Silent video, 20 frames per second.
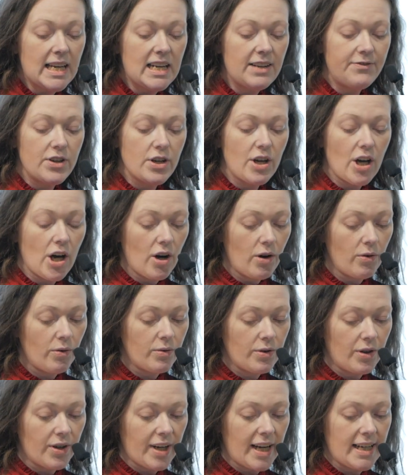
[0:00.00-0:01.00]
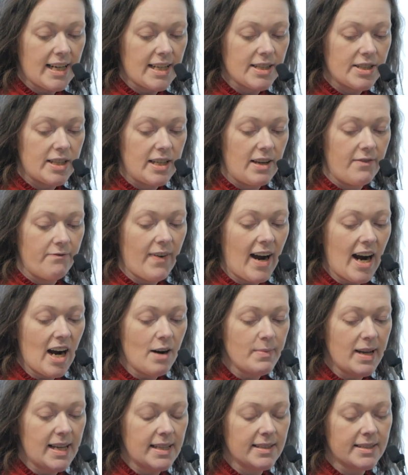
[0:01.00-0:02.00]
Then if you go looking into the
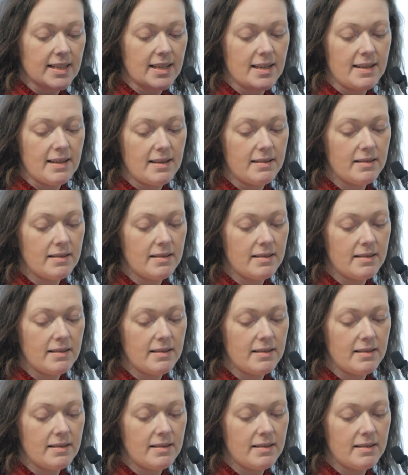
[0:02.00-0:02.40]
environment,